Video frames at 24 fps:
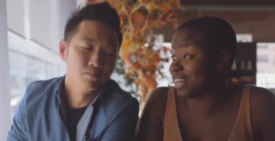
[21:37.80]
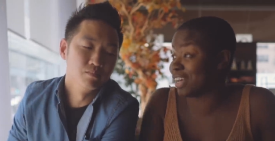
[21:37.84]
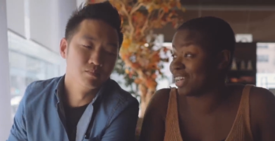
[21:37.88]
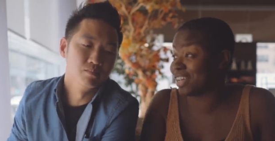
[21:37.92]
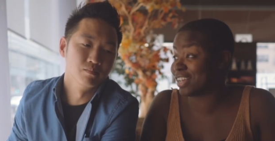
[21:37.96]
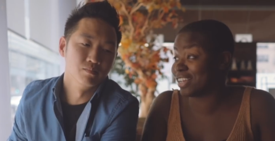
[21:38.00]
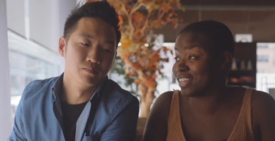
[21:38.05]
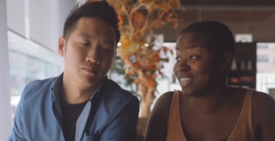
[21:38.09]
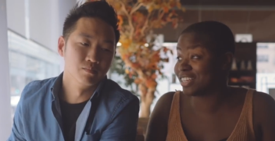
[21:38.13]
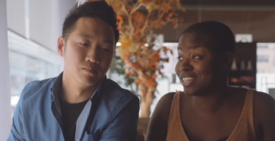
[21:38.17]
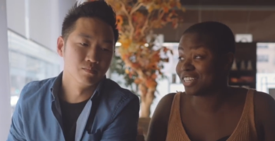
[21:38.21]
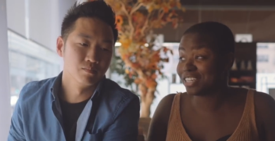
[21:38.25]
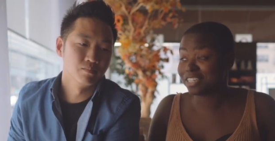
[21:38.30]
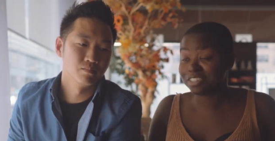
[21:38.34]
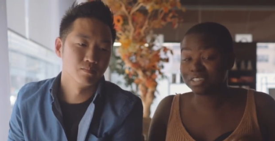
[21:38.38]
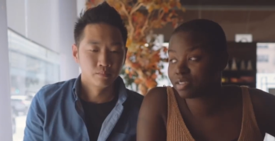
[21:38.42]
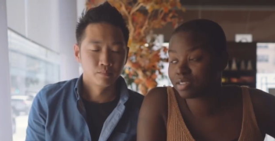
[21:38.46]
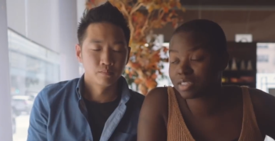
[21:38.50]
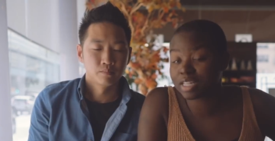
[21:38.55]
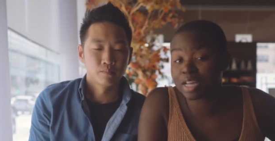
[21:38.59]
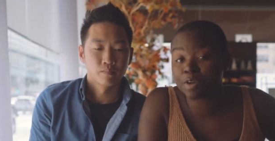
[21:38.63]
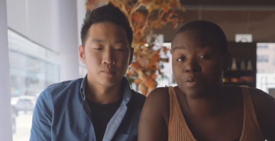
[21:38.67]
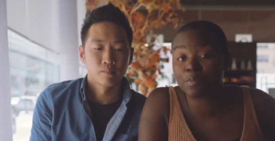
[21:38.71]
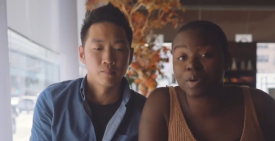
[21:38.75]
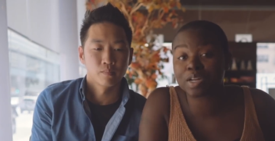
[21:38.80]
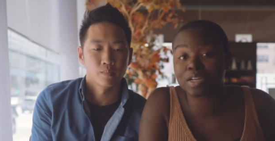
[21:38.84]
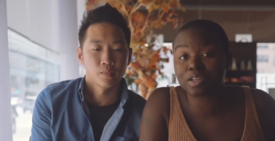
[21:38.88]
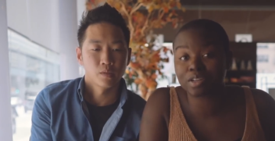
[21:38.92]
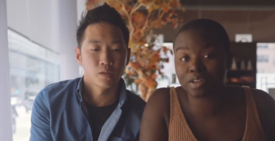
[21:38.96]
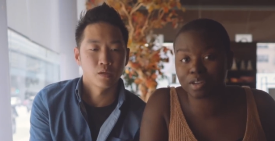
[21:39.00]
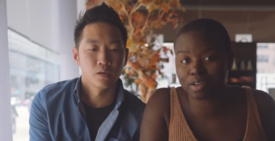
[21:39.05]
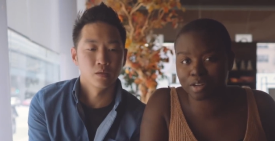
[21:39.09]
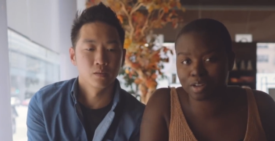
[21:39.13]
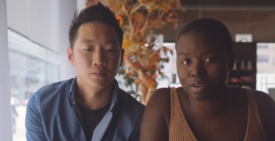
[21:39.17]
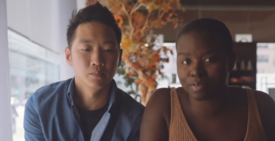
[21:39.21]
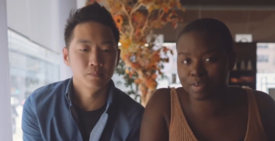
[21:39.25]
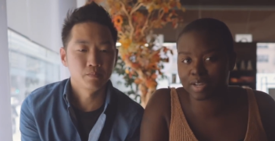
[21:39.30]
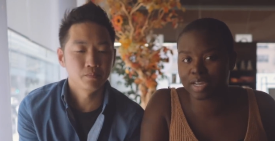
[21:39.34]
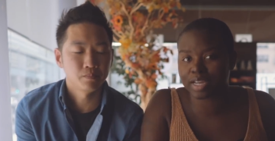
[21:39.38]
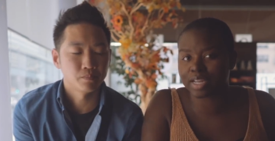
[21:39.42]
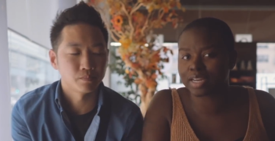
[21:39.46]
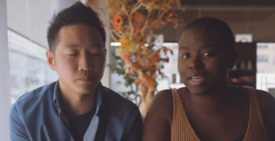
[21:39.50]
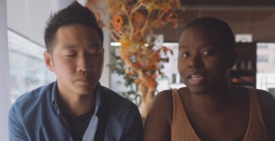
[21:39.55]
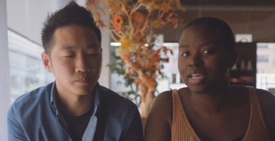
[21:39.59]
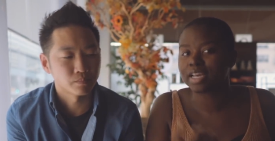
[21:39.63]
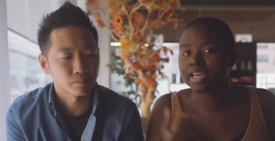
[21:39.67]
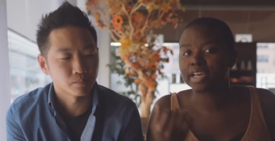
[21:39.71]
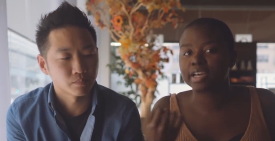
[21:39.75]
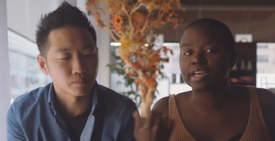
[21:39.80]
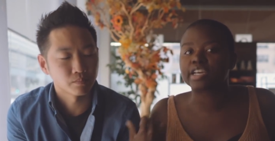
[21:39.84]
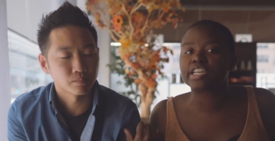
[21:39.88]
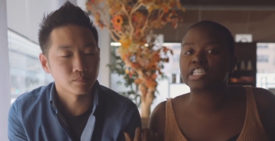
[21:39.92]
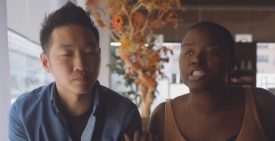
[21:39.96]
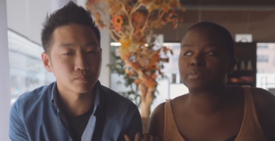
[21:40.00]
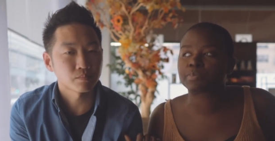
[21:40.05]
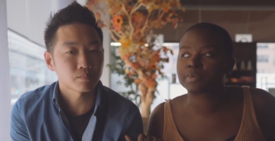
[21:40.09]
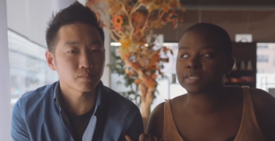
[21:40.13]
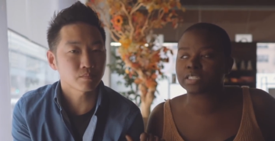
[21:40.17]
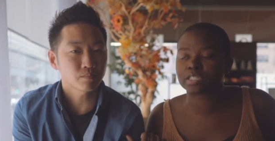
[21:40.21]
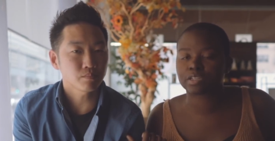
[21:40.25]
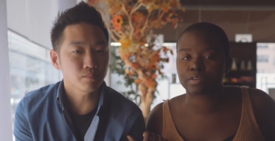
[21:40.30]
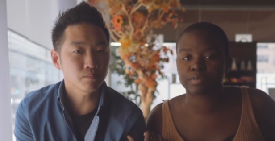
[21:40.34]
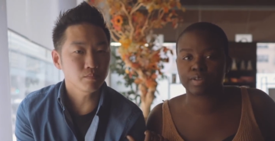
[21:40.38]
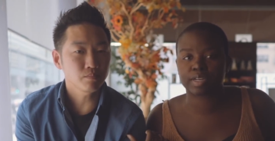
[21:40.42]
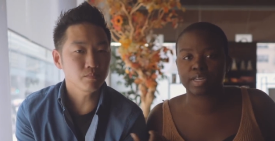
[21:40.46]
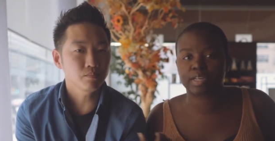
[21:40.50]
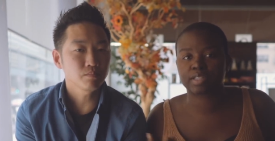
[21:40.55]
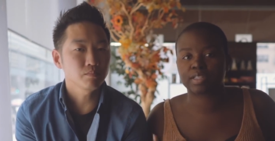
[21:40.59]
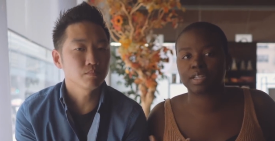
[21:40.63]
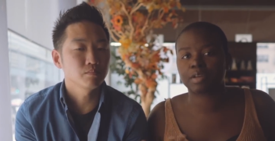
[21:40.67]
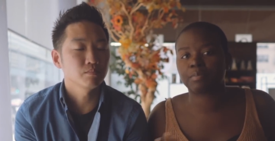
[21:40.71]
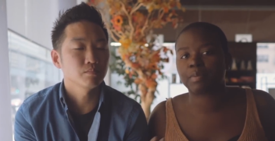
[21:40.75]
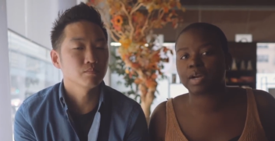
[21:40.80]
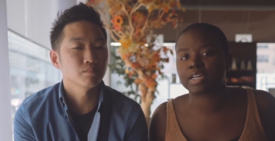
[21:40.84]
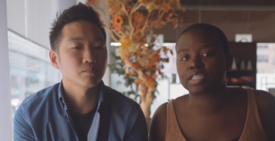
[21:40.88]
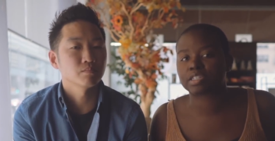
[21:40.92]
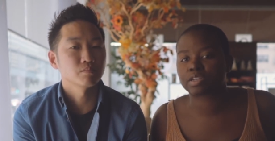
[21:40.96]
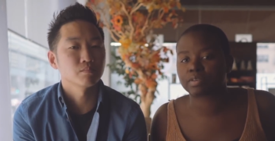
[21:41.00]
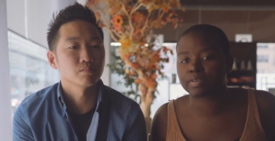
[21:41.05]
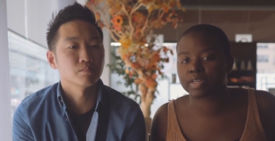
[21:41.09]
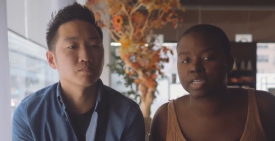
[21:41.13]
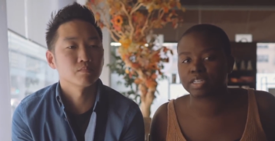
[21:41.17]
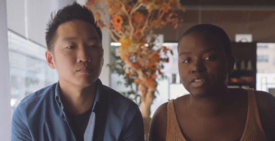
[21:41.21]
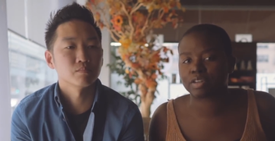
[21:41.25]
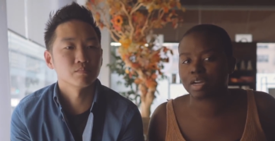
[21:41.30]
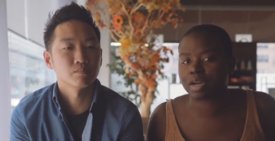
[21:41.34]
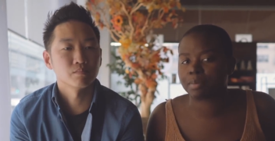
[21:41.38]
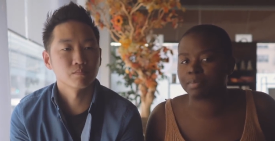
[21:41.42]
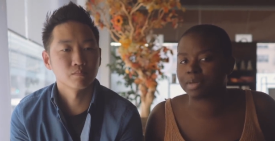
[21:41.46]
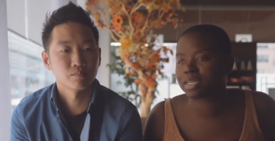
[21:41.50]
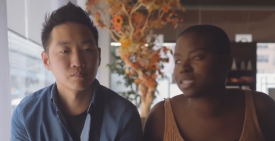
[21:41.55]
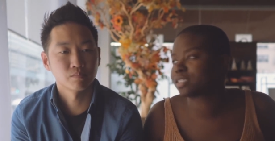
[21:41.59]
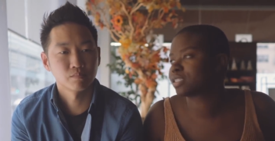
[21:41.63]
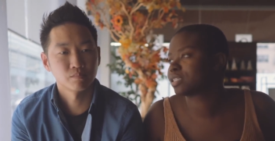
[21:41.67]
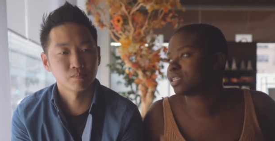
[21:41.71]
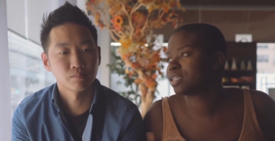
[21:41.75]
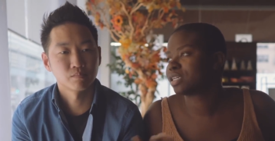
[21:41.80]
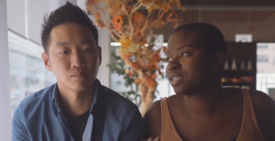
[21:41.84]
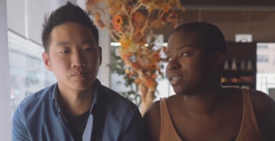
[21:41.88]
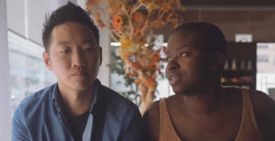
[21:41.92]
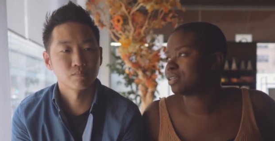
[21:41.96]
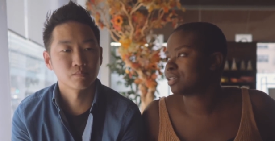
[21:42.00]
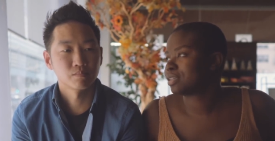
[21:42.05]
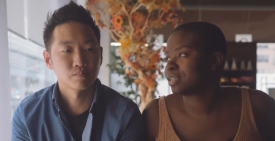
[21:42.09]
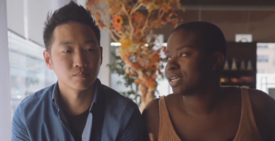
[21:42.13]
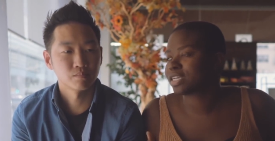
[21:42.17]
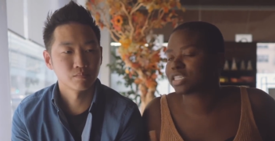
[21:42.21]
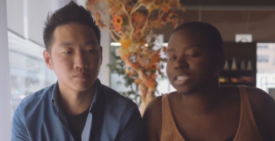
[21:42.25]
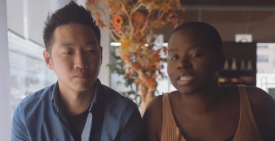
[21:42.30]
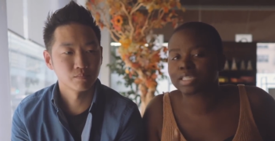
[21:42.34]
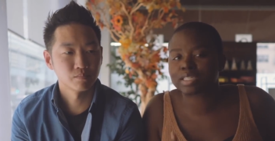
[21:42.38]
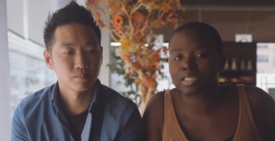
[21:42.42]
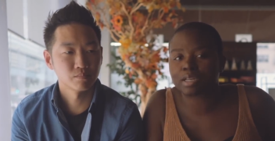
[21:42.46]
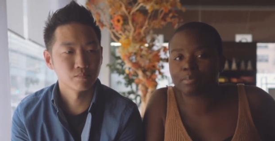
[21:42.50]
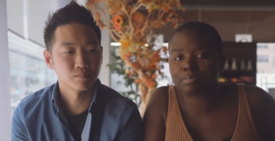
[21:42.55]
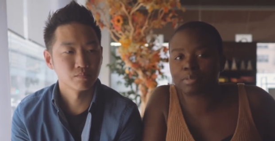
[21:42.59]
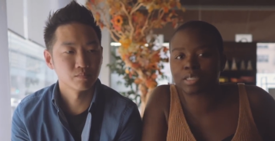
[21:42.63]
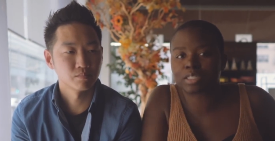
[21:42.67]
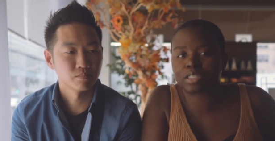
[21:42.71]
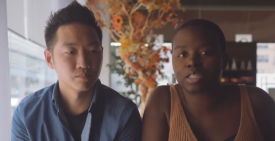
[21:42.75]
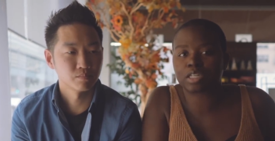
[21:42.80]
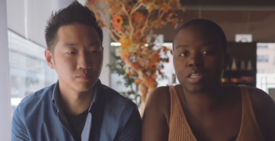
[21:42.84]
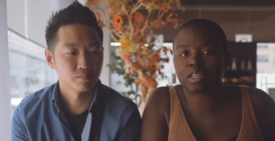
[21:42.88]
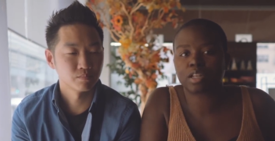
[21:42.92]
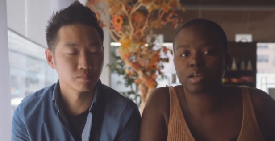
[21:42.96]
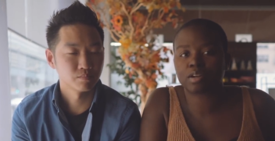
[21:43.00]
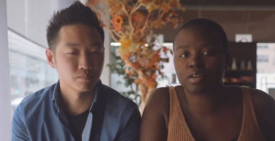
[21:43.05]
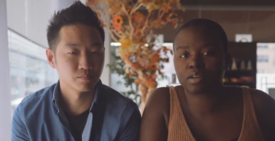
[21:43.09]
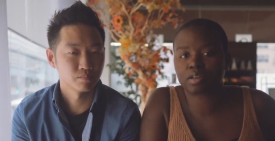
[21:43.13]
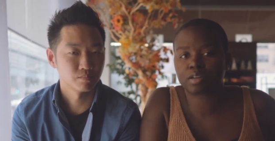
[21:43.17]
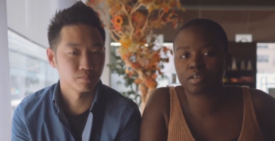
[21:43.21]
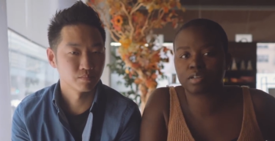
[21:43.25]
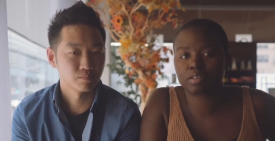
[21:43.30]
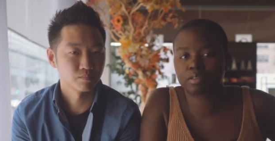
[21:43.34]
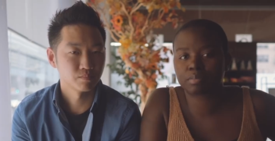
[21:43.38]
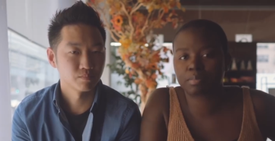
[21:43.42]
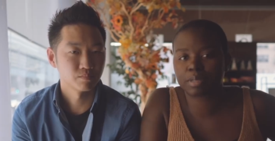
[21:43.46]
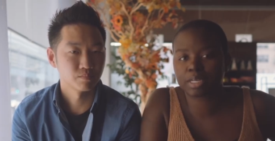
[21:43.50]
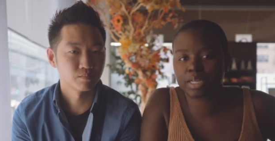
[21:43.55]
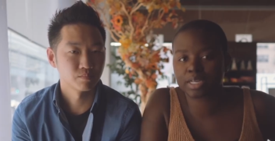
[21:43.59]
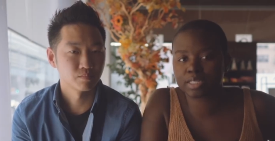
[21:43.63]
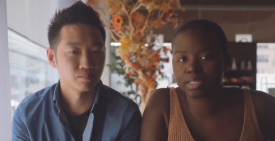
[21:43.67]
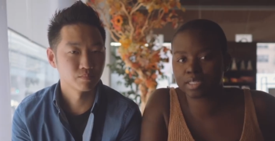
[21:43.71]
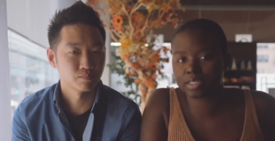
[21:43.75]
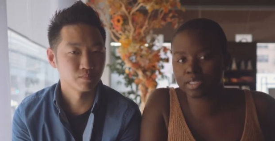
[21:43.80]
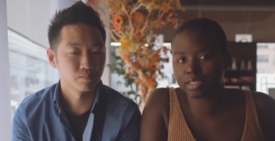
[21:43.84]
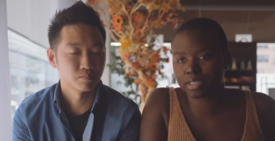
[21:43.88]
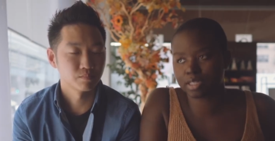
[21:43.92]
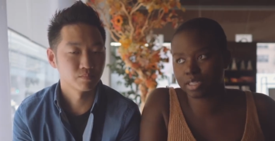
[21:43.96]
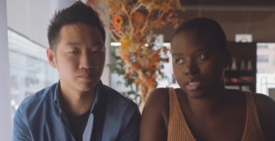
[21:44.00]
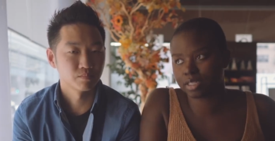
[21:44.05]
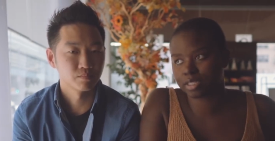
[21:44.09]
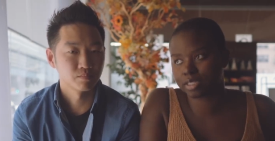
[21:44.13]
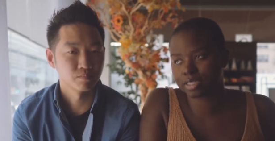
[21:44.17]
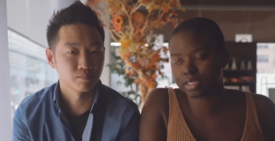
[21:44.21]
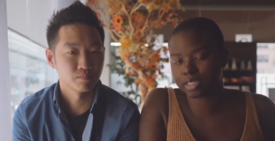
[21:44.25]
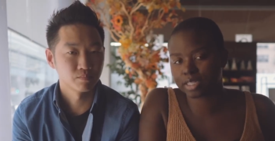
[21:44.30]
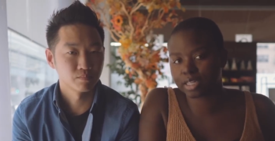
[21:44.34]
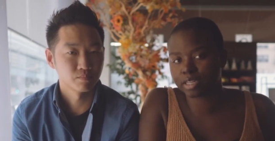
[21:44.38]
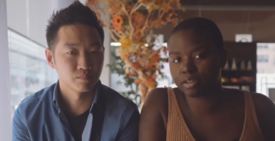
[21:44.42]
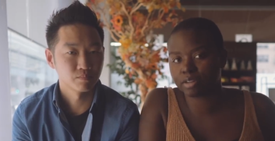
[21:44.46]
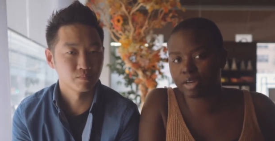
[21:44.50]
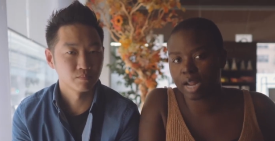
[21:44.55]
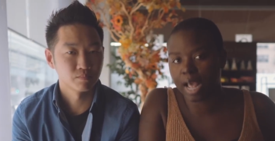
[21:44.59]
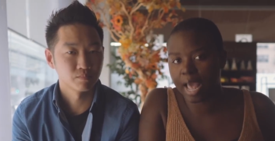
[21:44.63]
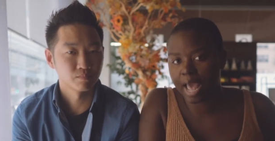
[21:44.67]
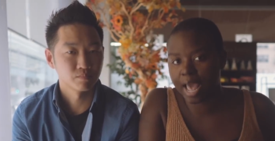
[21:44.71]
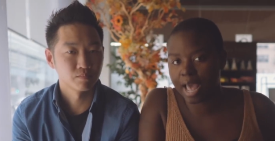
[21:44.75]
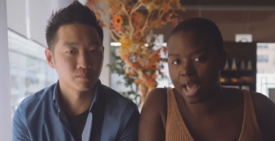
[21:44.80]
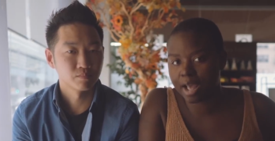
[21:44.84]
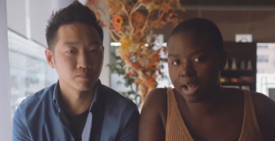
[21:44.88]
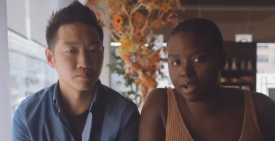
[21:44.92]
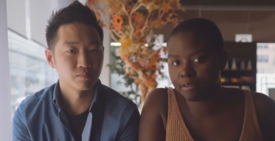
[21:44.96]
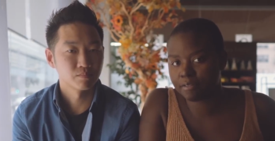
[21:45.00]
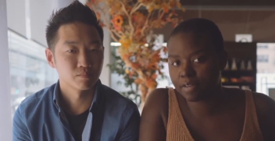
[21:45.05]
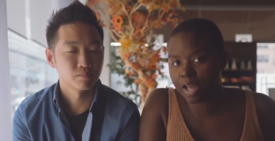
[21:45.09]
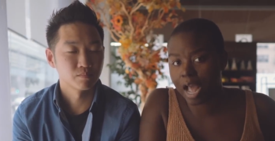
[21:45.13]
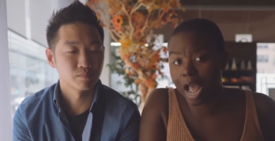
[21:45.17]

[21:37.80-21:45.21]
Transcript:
Speaker 1: like, they want to learn Korean. He speaks Korean. They watch Korean dramas it's just something to learn because it's a skill to have.